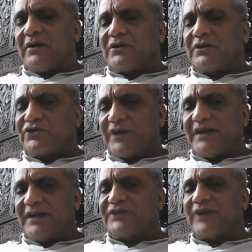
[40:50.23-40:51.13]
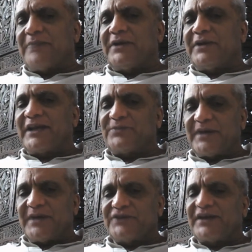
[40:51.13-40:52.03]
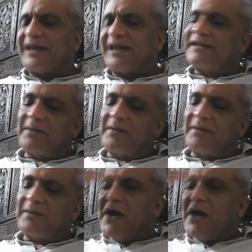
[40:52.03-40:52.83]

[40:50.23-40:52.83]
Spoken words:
Sree described her experience at Hyderabad,